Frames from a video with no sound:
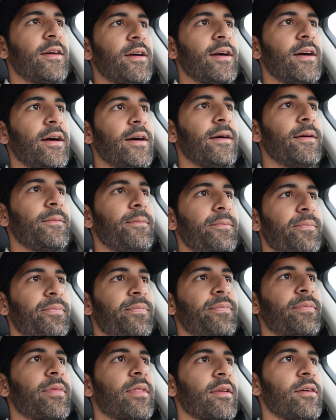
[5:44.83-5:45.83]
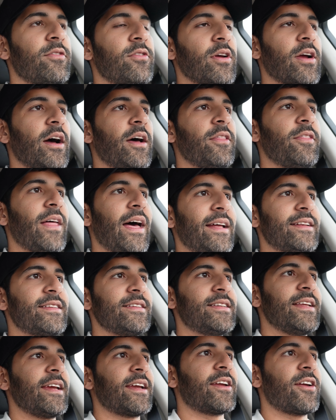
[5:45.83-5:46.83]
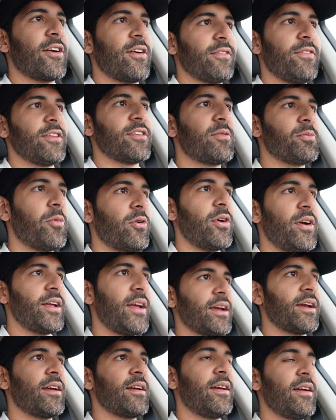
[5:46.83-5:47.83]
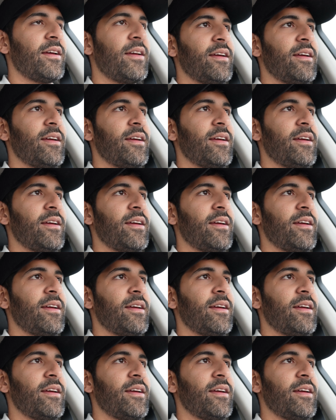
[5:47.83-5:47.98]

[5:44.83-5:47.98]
So I got that to take care of this morning.